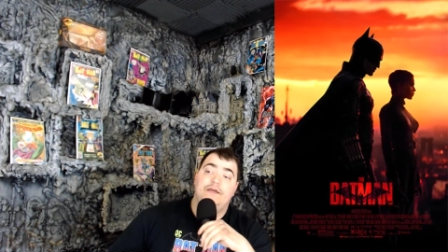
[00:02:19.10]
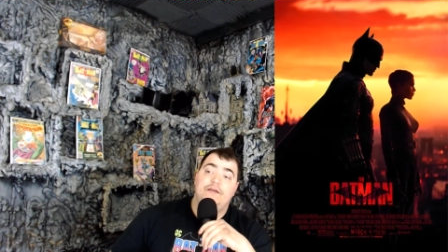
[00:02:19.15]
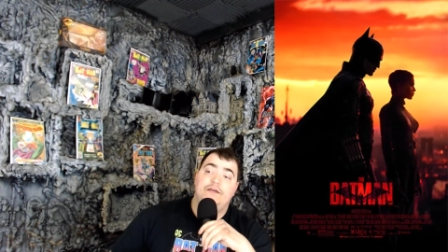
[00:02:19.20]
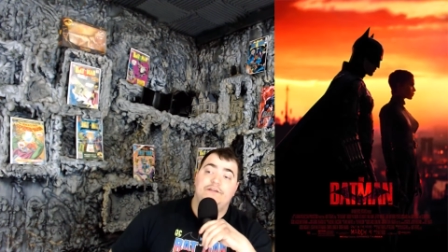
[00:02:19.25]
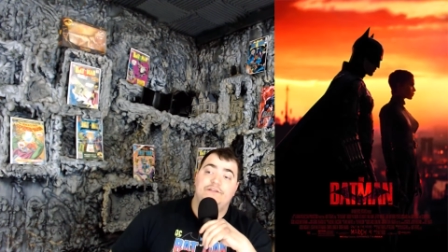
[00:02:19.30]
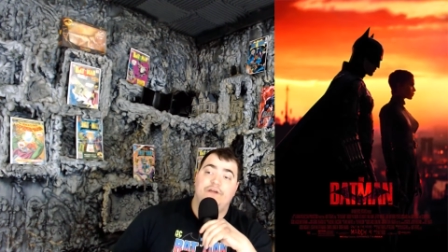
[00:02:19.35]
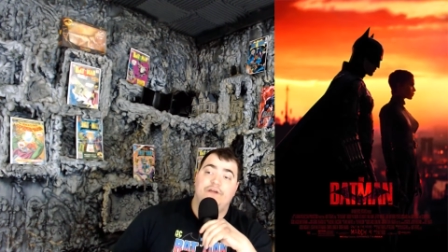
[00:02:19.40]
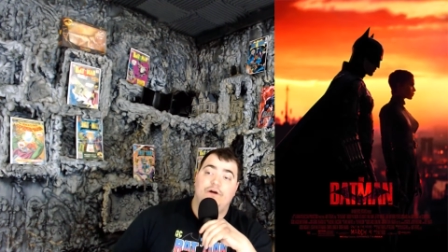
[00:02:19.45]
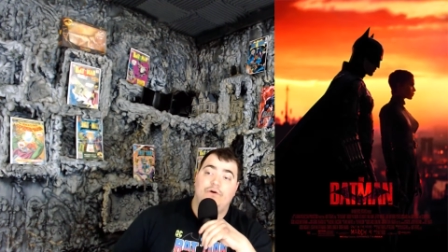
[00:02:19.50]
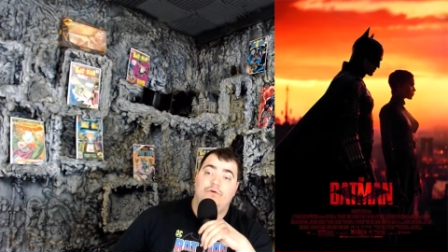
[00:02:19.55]

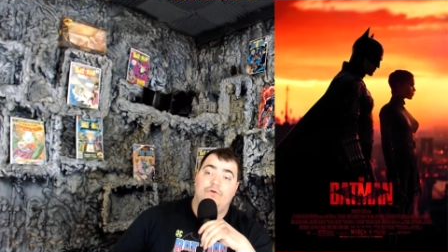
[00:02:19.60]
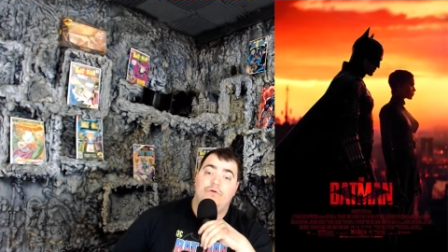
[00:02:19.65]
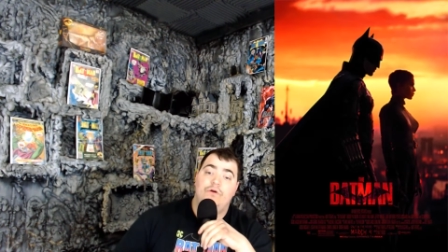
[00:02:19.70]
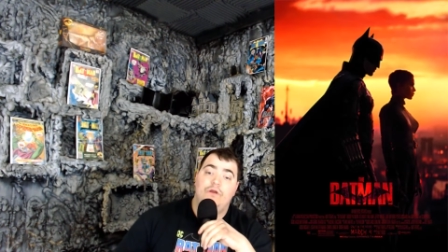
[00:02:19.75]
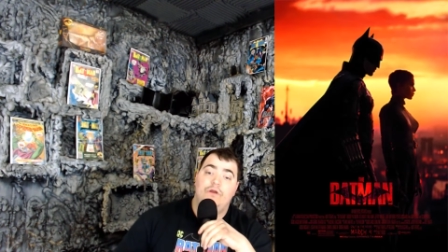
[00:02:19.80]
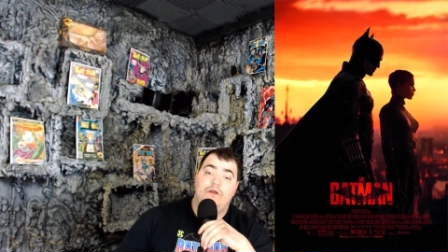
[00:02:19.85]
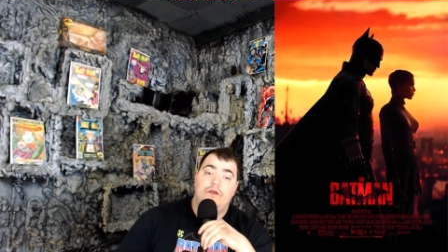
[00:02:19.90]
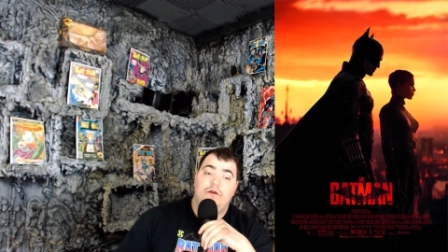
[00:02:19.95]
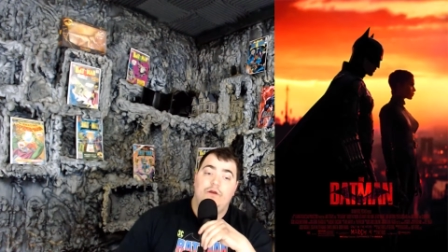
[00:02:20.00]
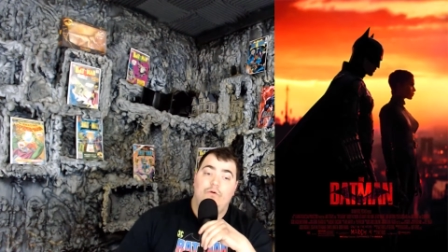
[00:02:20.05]
So,
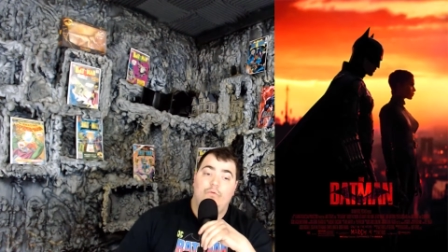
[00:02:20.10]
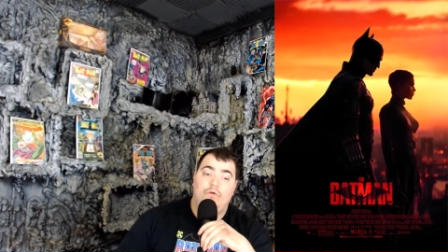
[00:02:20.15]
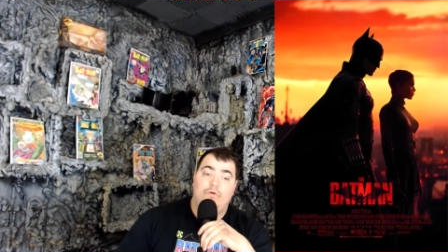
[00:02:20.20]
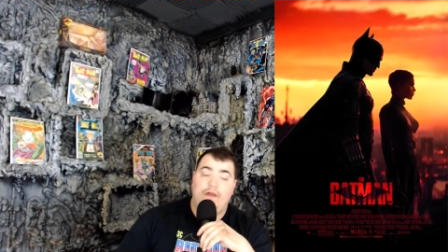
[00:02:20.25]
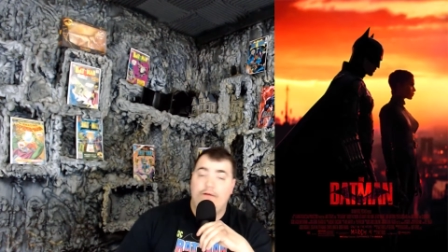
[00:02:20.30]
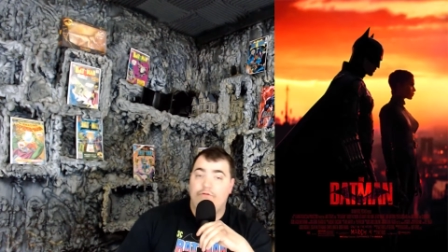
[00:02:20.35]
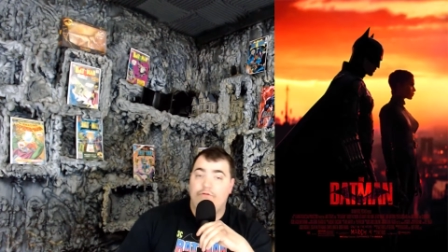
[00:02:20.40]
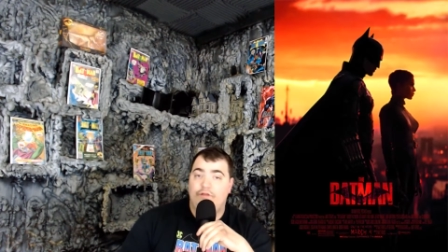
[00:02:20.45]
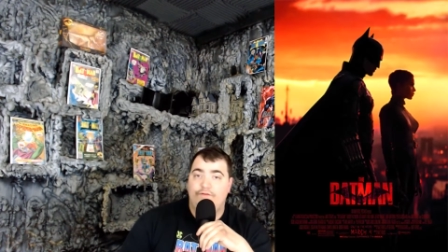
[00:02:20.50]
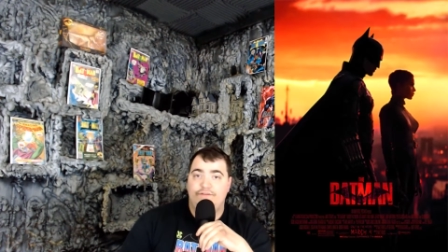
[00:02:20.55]
what I
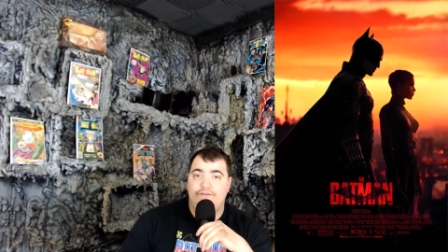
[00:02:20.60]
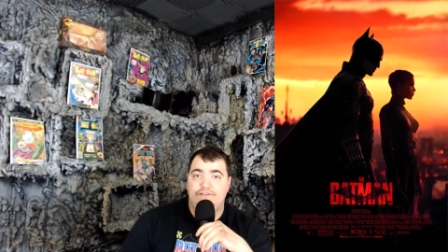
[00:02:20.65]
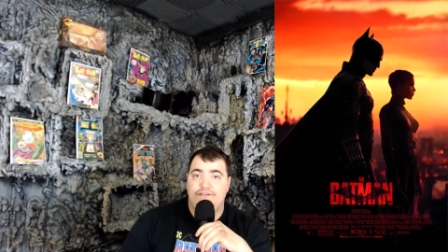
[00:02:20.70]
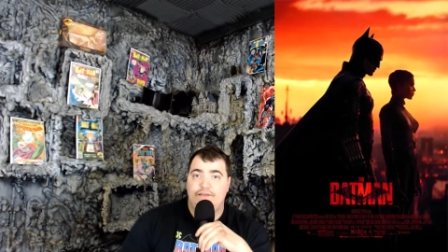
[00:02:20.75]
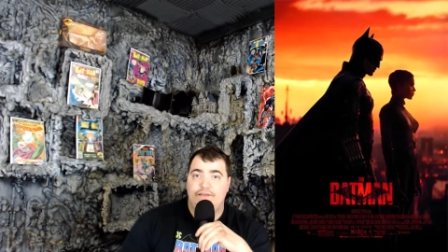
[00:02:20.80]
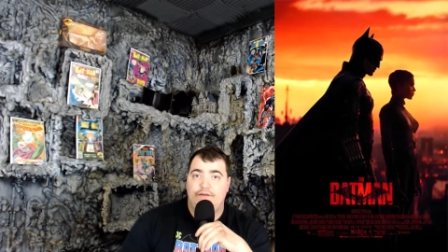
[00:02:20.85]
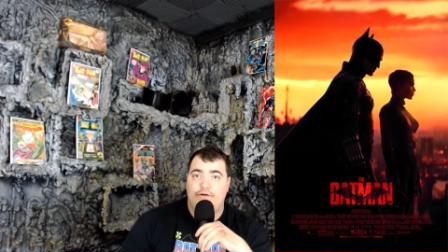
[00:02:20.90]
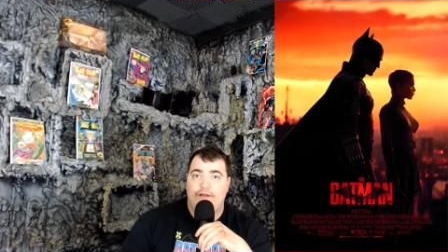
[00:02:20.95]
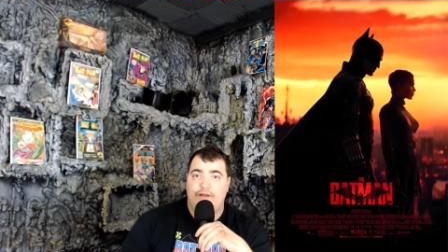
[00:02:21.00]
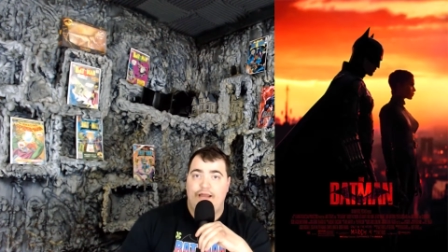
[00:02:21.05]
would love to see
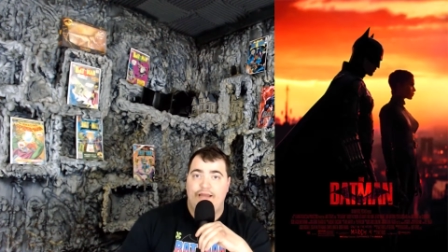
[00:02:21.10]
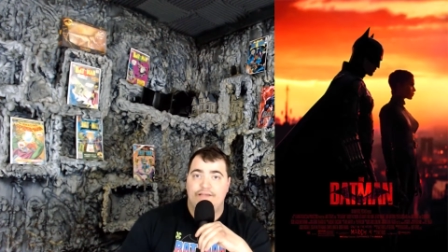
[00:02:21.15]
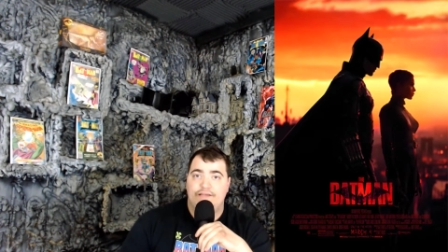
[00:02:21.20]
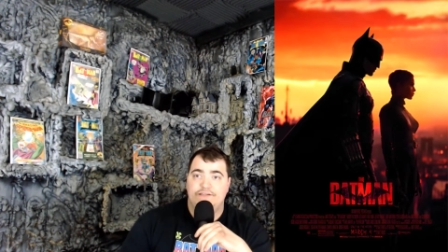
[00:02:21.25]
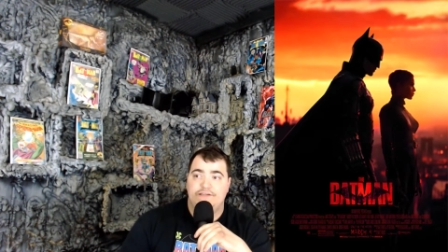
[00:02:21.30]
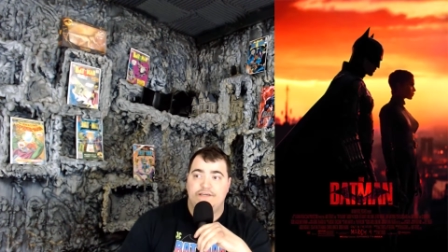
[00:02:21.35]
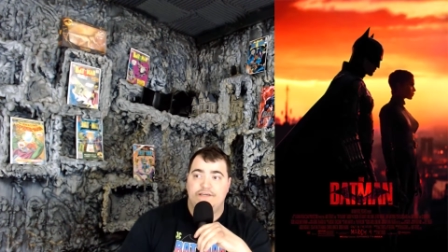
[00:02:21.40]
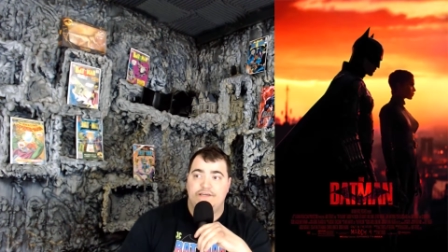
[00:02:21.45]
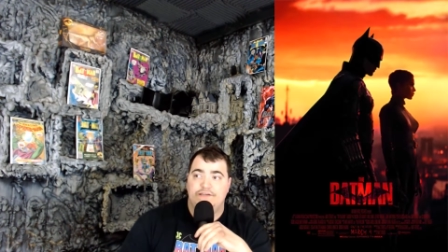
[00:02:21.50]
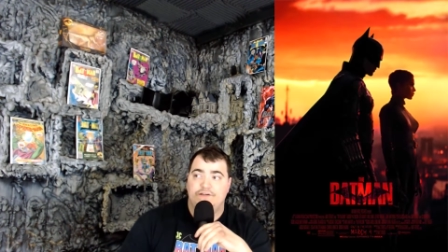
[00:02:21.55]
though, guys,
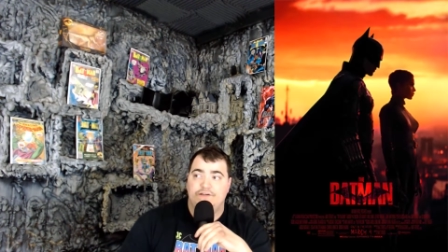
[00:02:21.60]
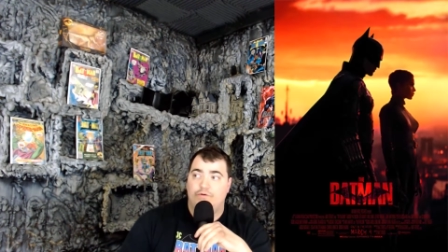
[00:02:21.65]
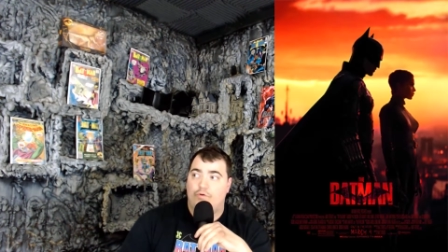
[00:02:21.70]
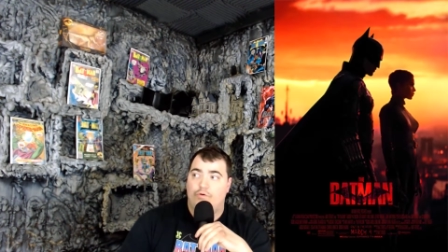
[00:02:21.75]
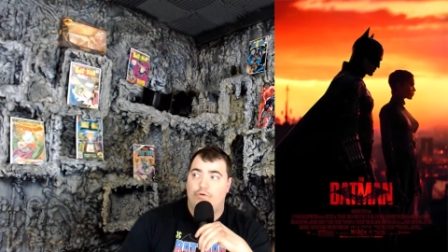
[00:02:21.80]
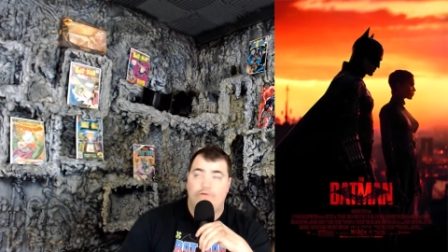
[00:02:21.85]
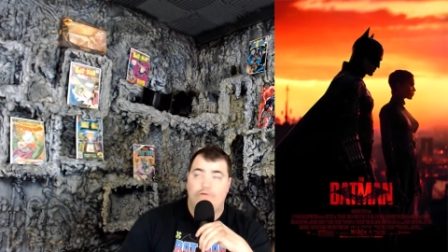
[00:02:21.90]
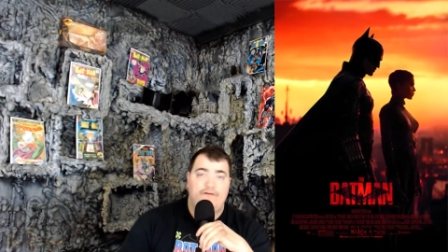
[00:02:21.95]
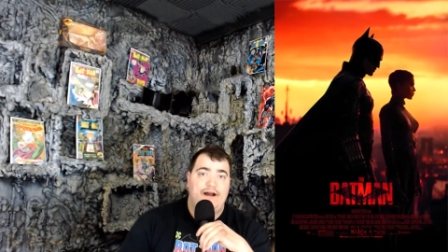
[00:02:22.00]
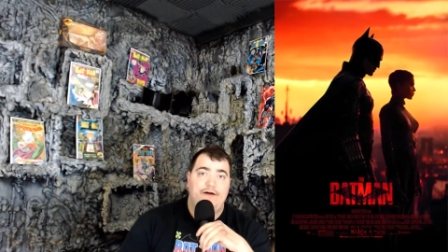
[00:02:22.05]
is a
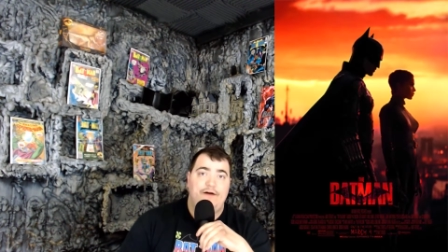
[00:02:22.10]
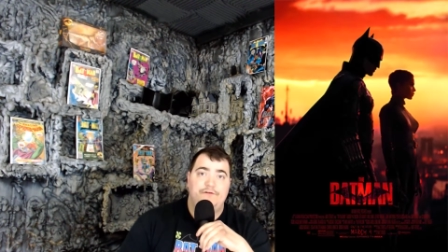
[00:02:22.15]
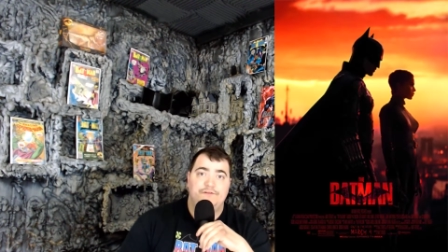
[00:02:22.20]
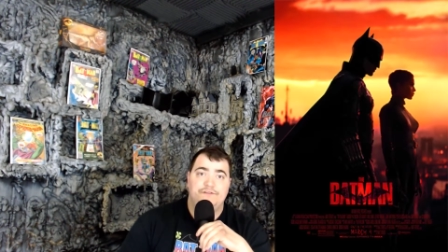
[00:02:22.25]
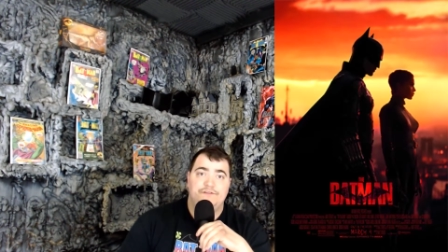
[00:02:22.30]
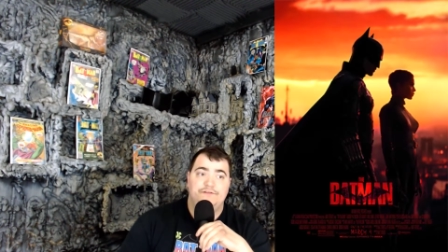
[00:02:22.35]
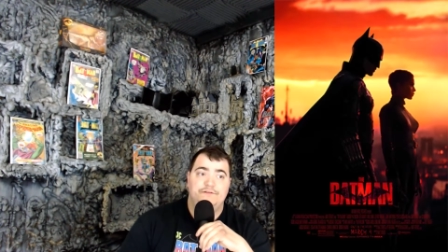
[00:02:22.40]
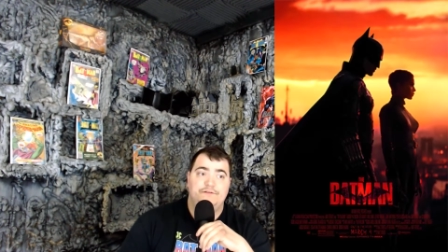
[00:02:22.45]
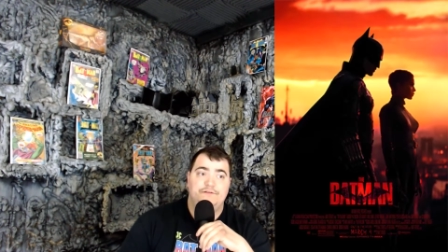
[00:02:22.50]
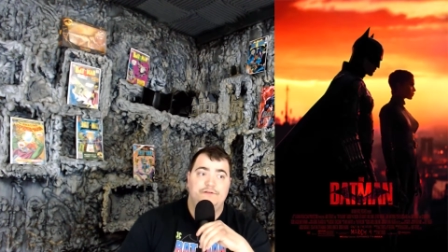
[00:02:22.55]
Court of Owls.